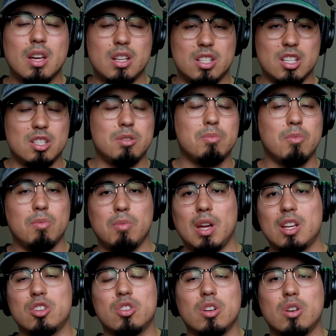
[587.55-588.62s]
Just
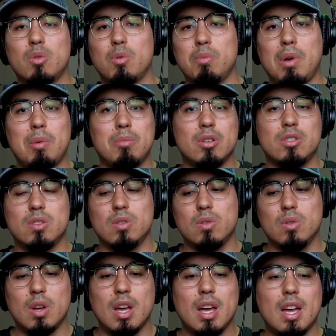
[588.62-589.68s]
make sure to remember to